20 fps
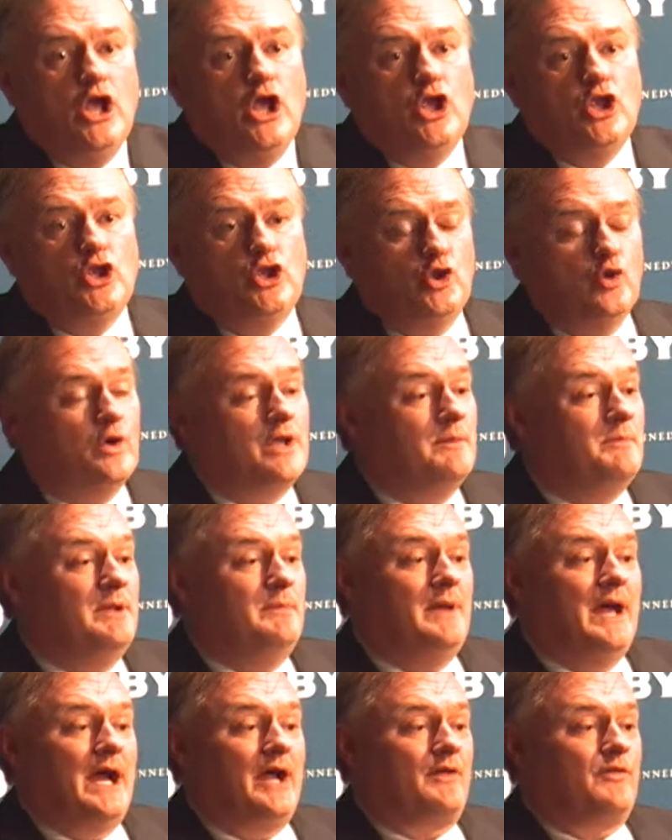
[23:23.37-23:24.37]
you can be
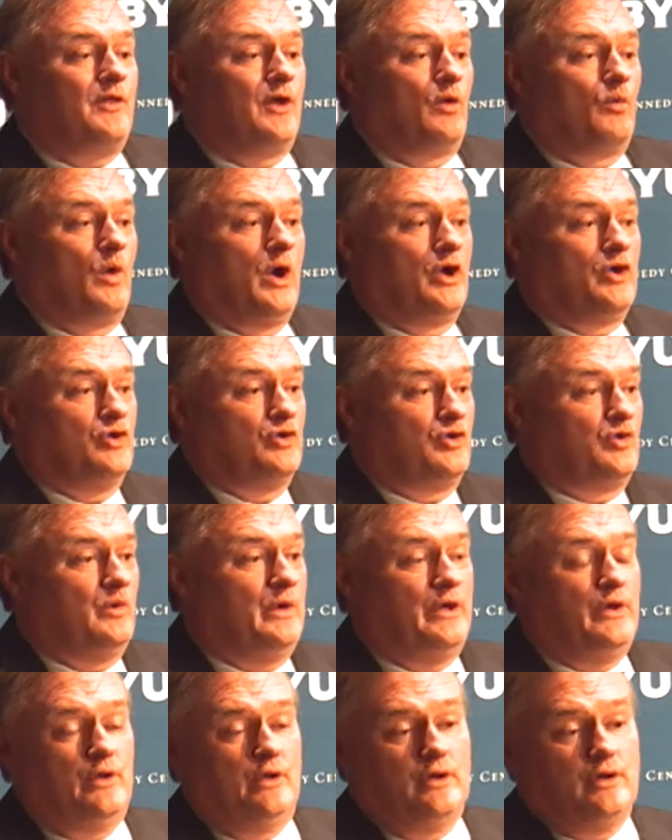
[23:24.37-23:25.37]
back there while you're
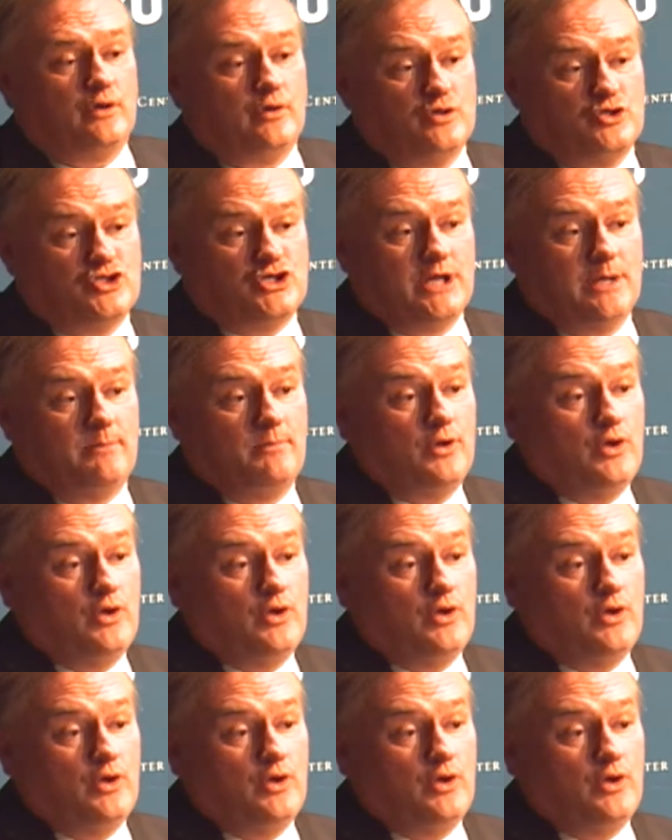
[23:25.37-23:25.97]
doing your internship.